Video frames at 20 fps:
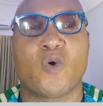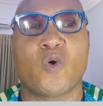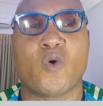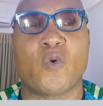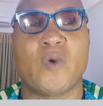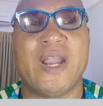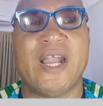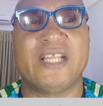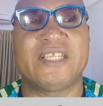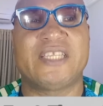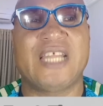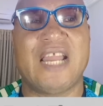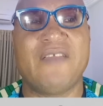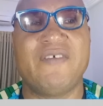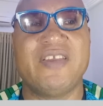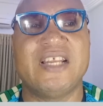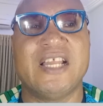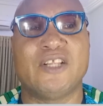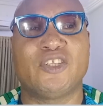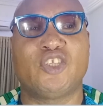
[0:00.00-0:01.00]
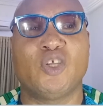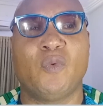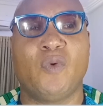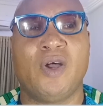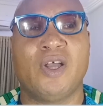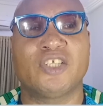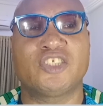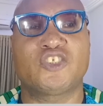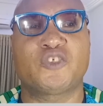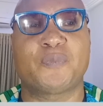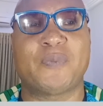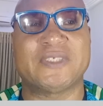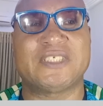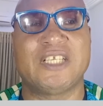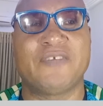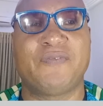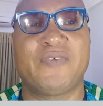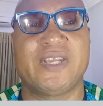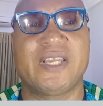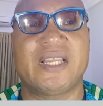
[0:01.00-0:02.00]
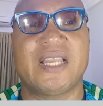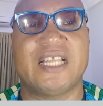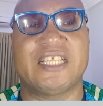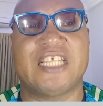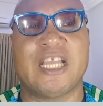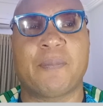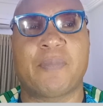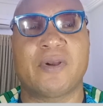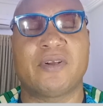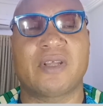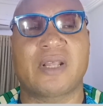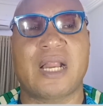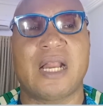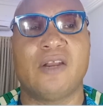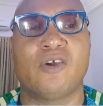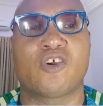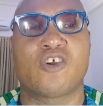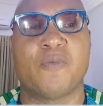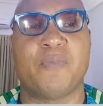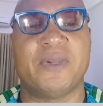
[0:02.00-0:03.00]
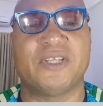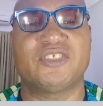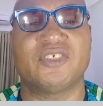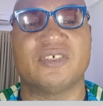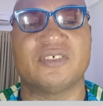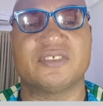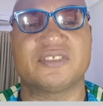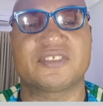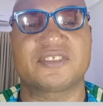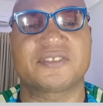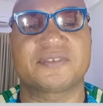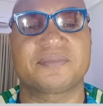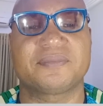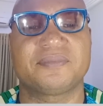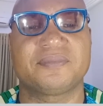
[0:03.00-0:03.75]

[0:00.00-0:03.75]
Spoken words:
we are driving them towards specific entrepreneurial occupations,